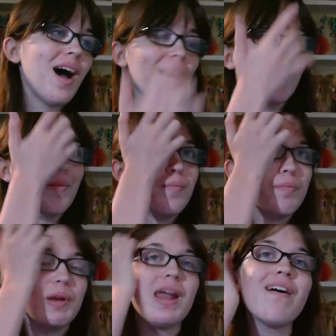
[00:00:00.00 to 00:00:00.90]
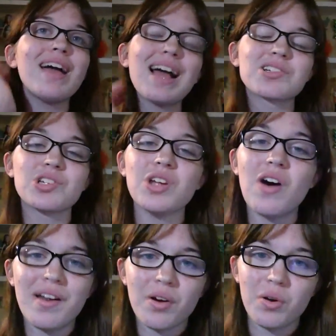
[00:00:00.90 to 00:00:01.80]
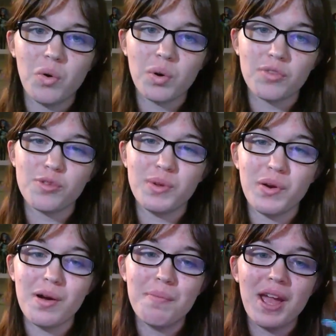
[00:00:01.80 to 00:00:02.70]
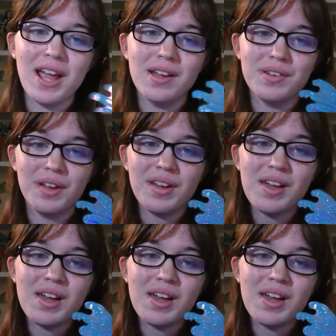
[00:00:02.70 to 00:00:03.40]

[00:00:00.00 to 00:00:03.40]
Um, but now I actually know how to order from Europe, and